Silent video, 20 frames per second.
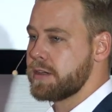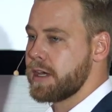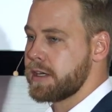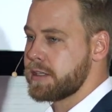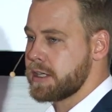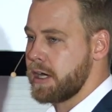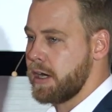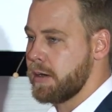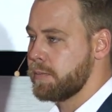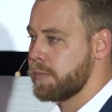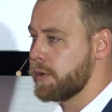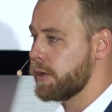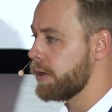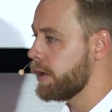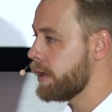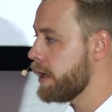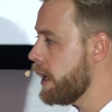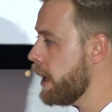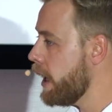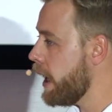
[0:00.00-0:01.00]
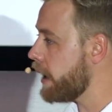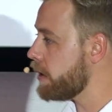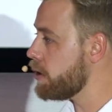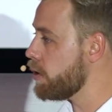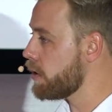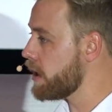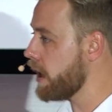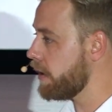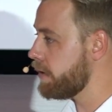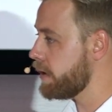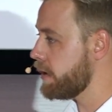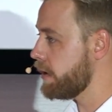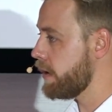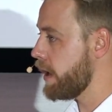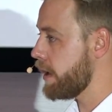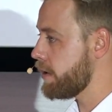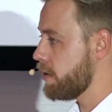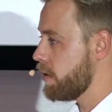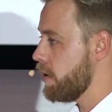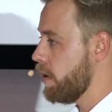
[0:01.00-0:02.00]
to that time period and you're covered in
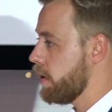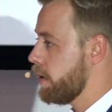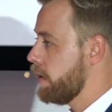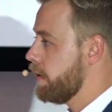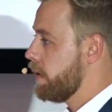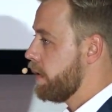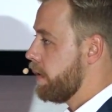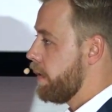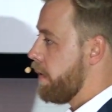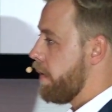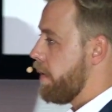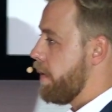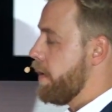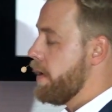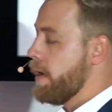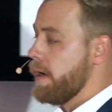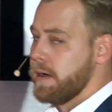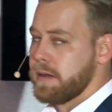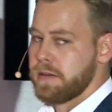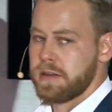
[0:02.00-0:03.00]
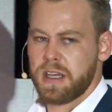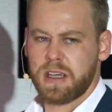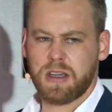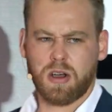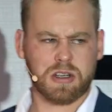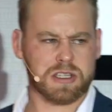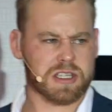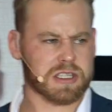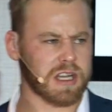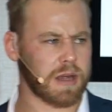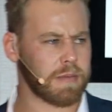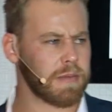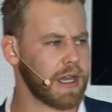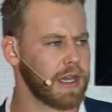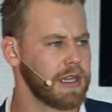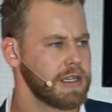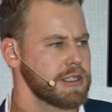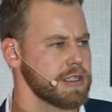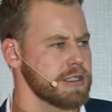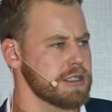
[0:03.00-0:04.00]
that regard. There are some
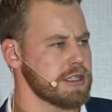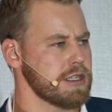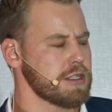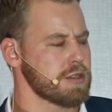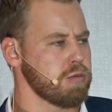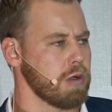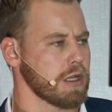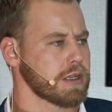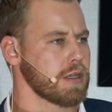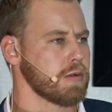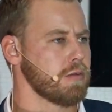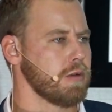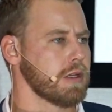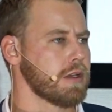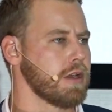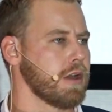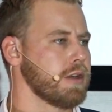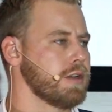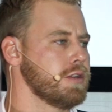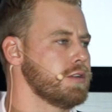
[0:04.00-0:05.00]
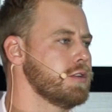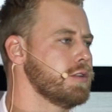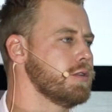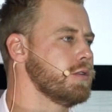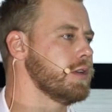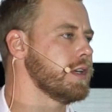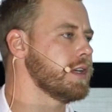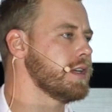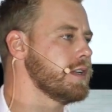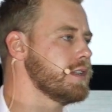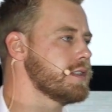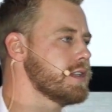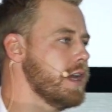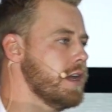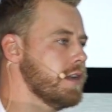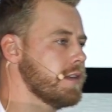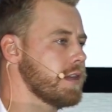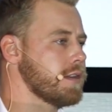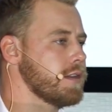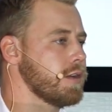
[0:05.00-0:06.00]
agencies, what they will go and do is
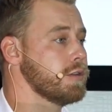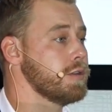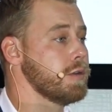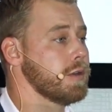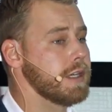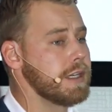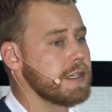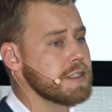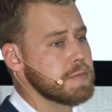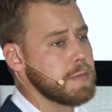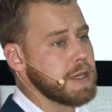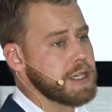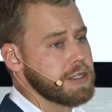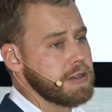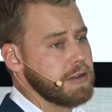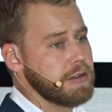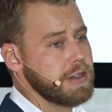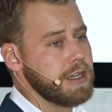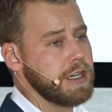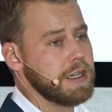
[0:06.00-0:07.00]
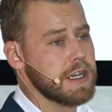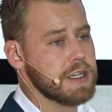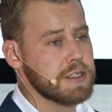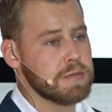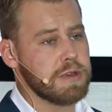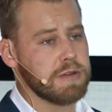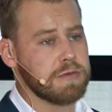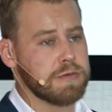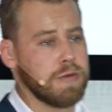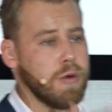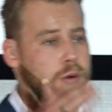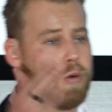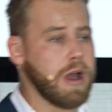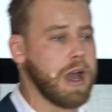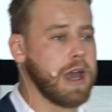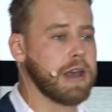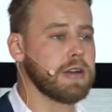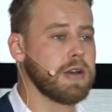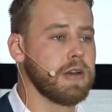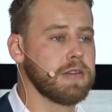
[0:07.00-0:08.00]
that they'll do an inspection 3 days before
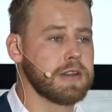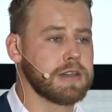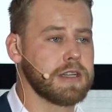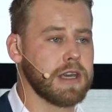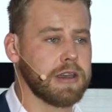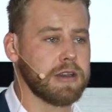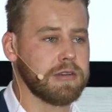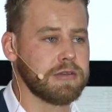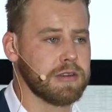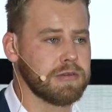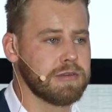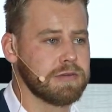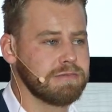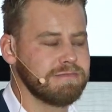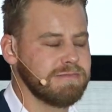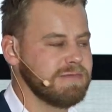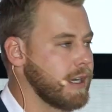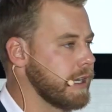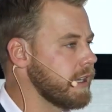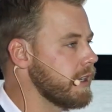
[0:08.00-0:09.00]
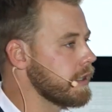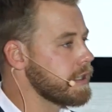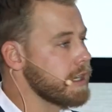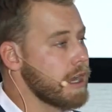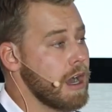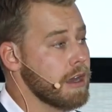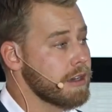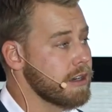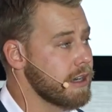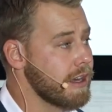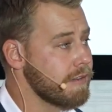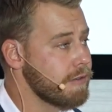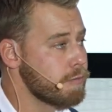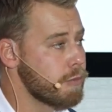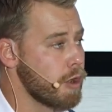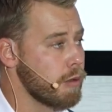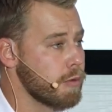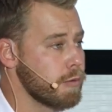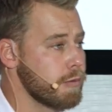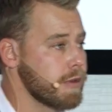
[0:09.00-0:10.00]
and on the day of the vacating. I don't have a
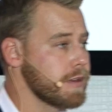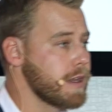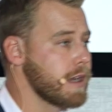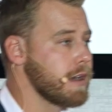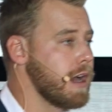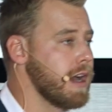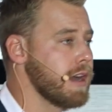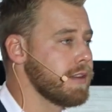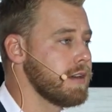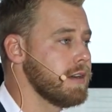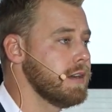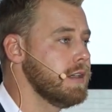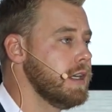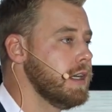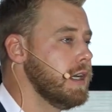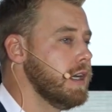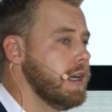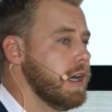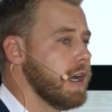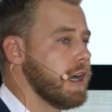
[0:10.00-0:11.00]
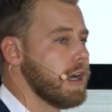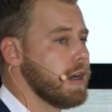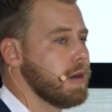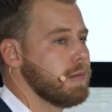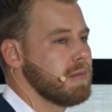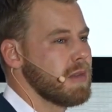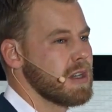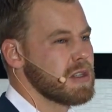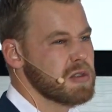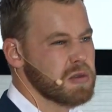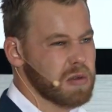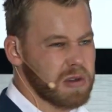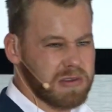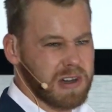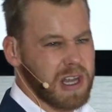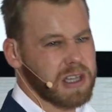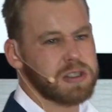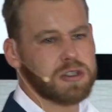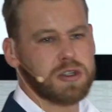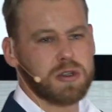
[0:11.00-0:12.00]
problem with that either. It's sort of
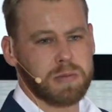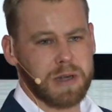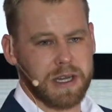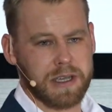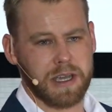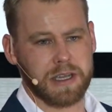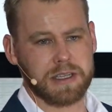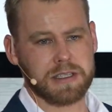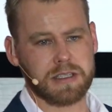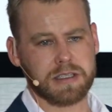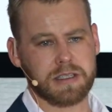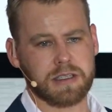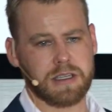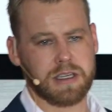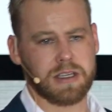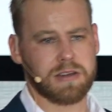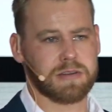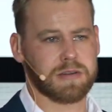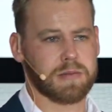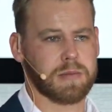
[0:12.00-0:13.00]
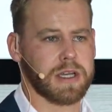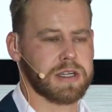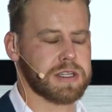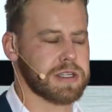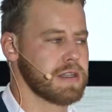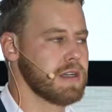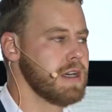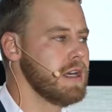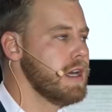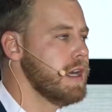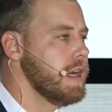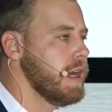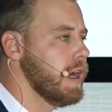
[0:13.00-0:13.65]
like duplicating information.